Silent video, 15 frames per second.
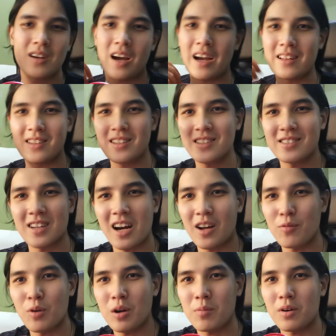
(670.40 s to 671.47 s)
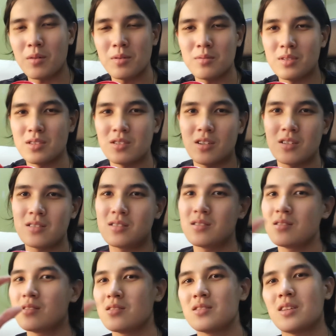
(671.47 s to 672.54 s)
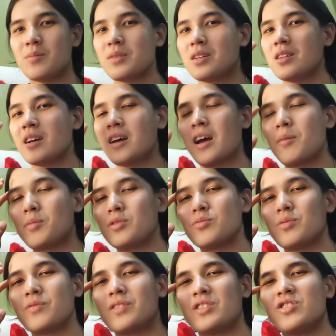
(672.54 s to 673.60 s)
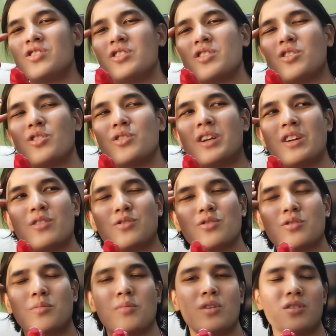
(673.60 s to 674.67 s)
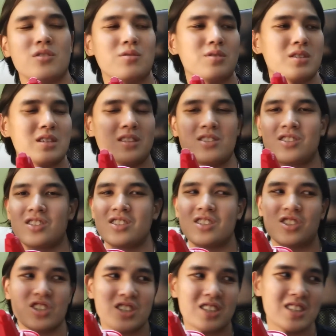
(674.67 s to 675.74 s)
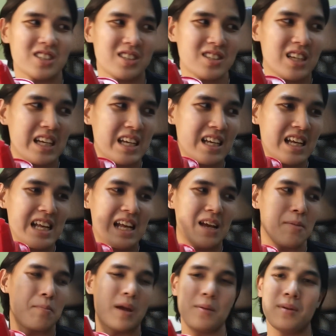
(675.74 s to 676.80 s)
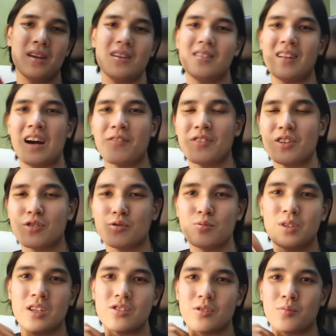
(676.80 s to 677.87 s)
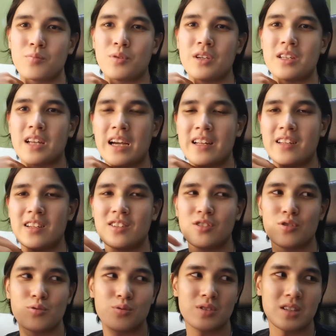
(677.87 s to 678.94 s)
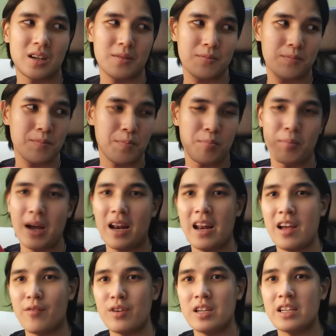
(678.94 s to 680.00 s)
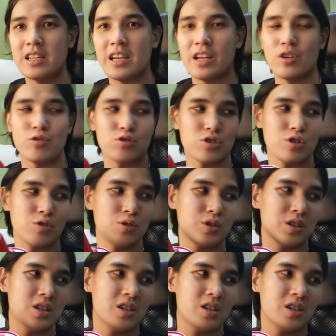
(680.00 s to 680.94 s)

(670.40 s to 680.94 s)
I think it's the hardware problem, it's not something that happens with the G-code and also the models. It's just maybe after 2 days of print, I didn't do some bad leveling and also